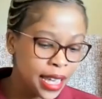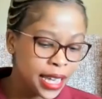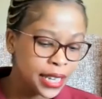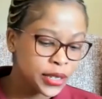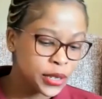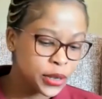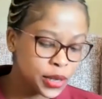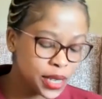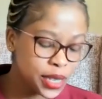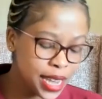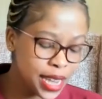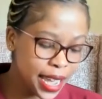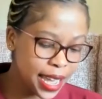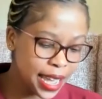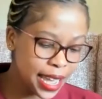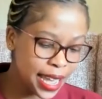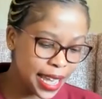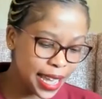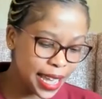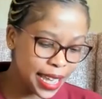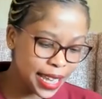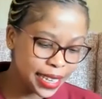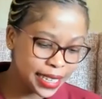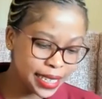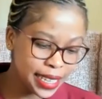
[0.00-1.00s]
Today
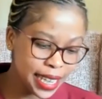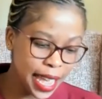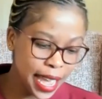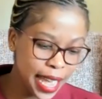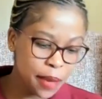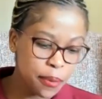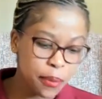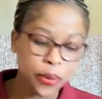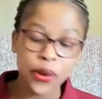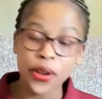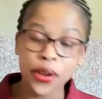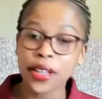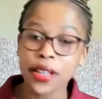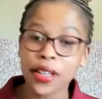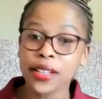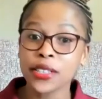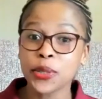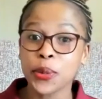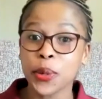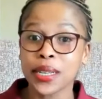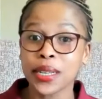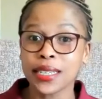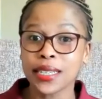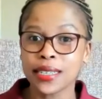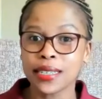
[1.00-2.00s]
is April
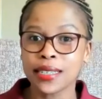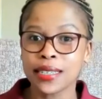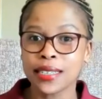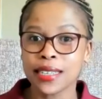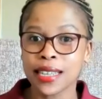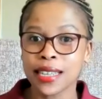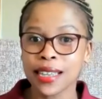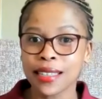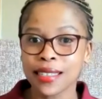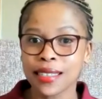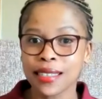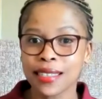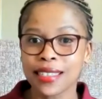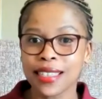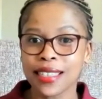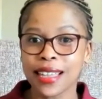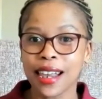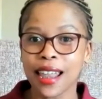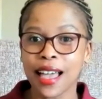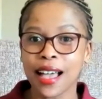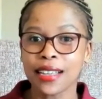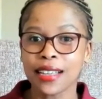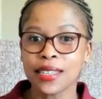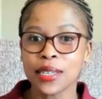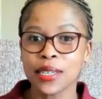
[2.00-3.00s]
26th, the
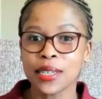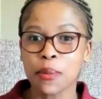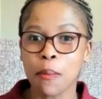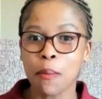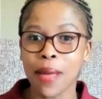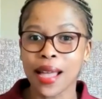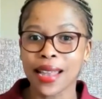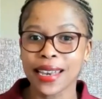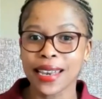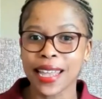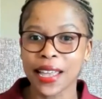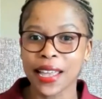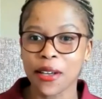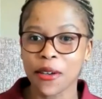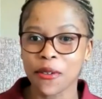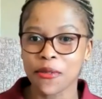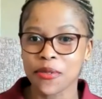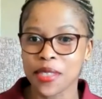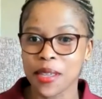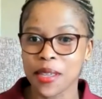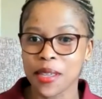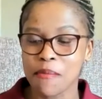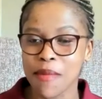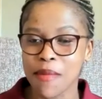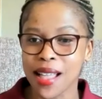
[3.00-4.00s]
last Monday of
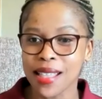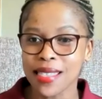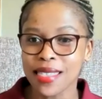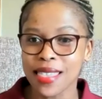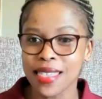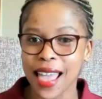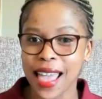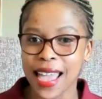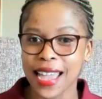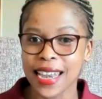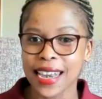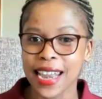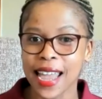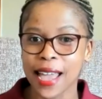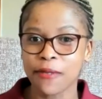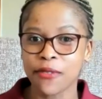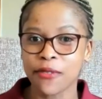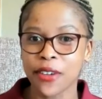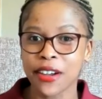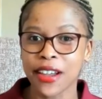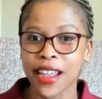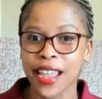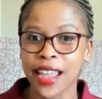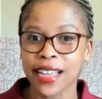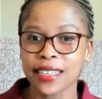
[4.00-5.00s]
the month, and I'm
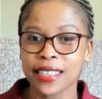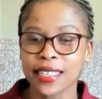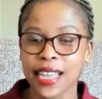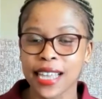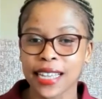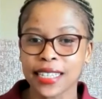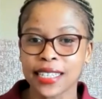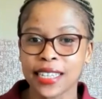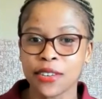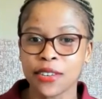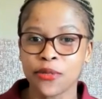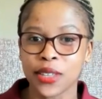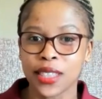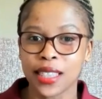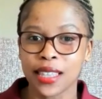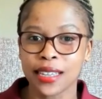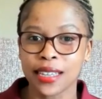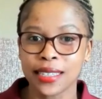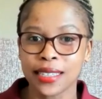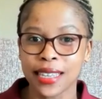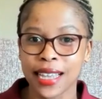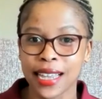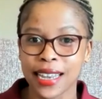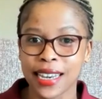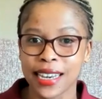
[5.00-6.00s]
very excited for
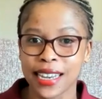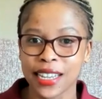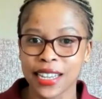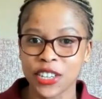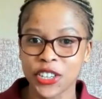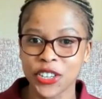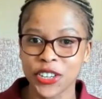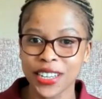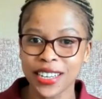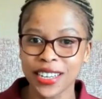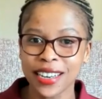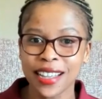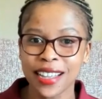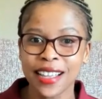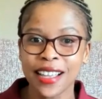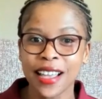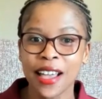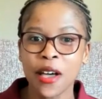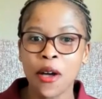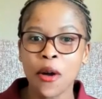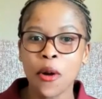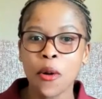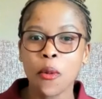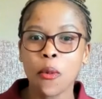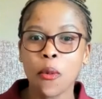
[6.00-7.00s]
this edition.
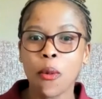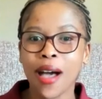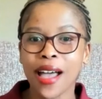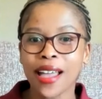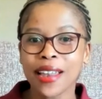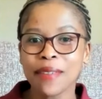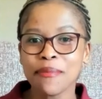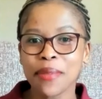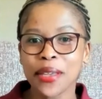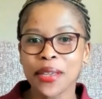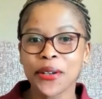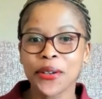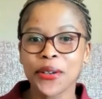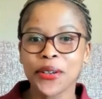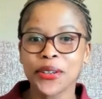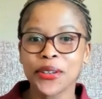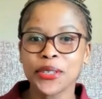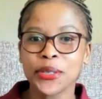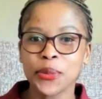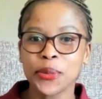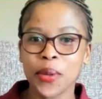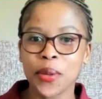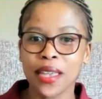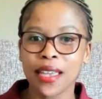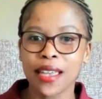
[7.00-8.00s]
One,
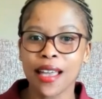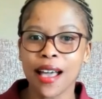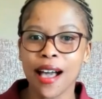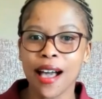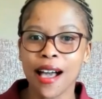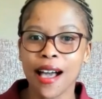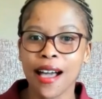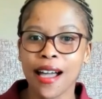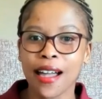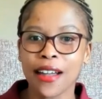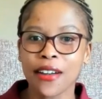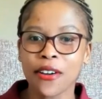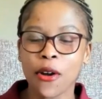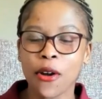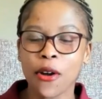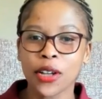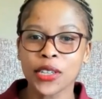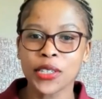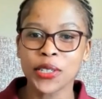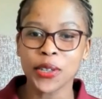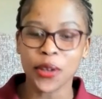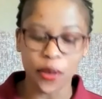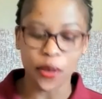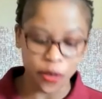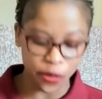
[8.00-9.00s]
because we are
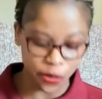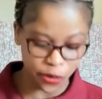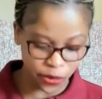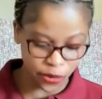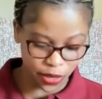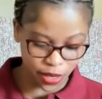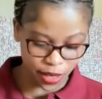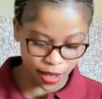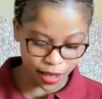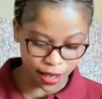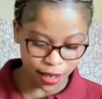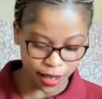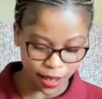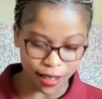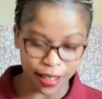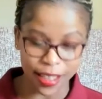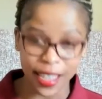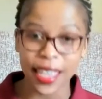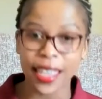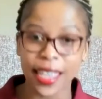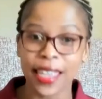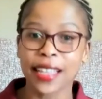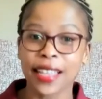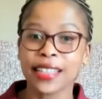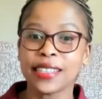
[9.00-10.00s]
hot off the
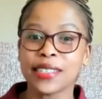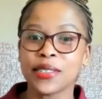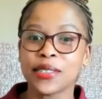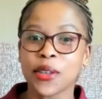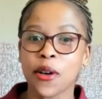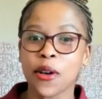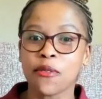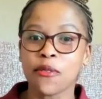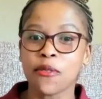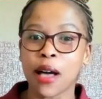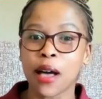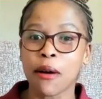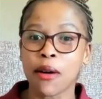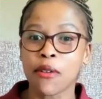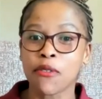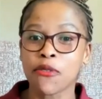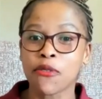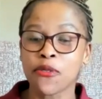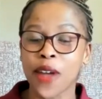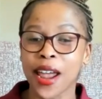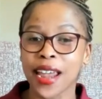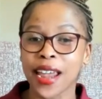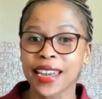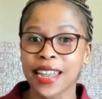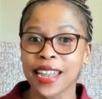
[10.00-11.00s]
heels of our
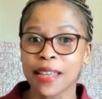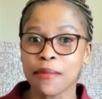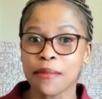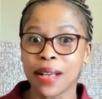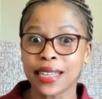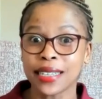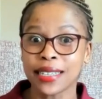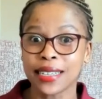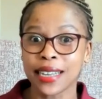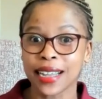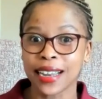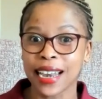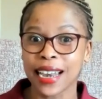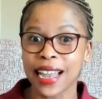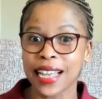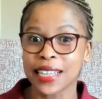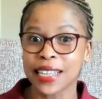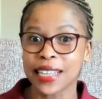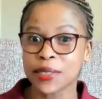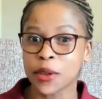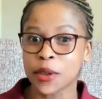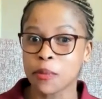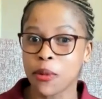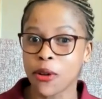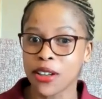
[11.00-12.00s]
Friday masterclass
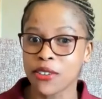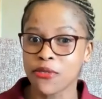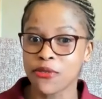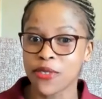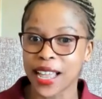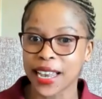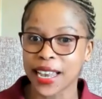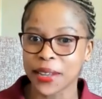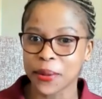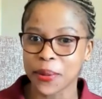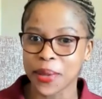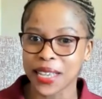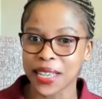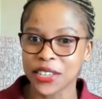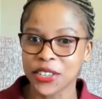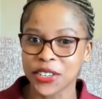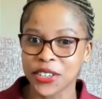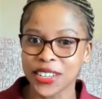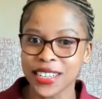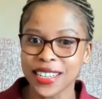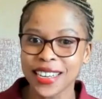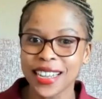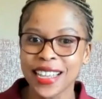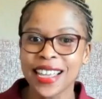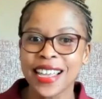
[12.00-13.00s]
on bond
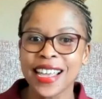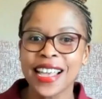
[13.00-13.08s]
valuation.